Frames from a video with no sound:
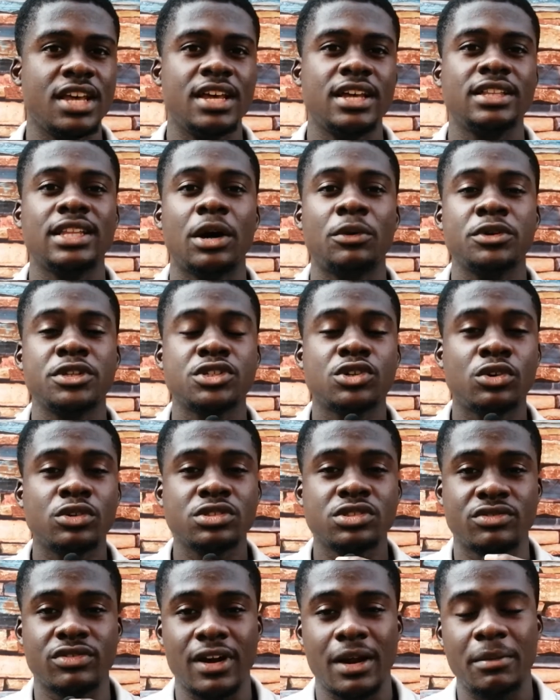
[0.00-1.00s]
Now it's
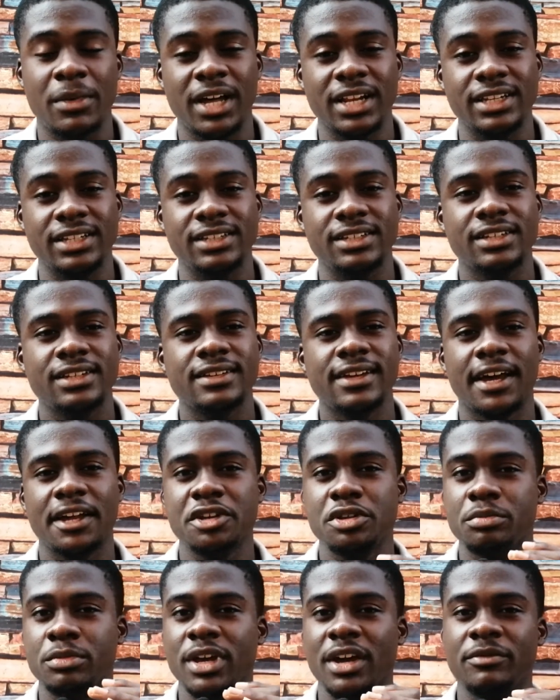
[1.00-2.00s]
called Grammarly, and you
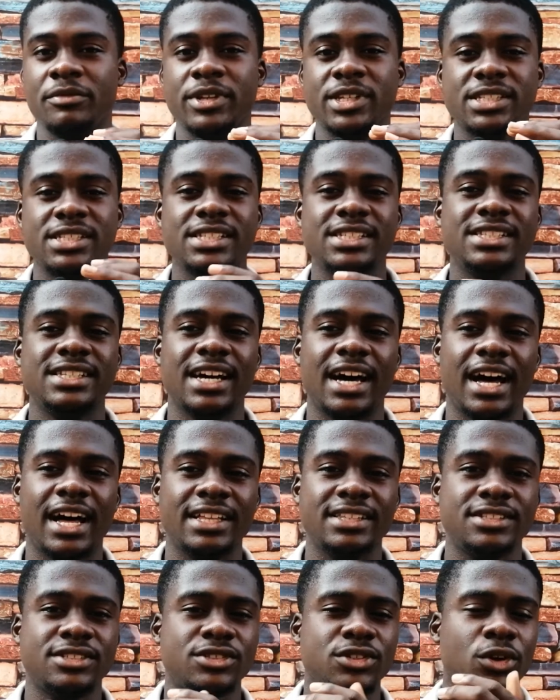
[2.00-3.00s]
may have been seeing the
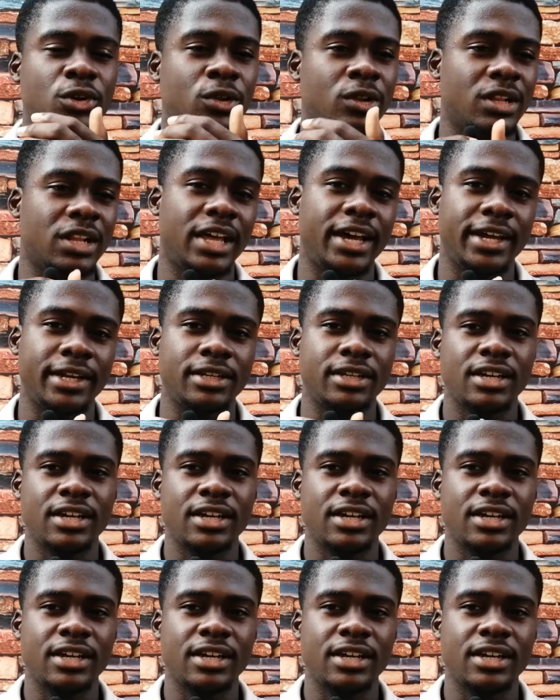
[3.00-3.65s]
ads online.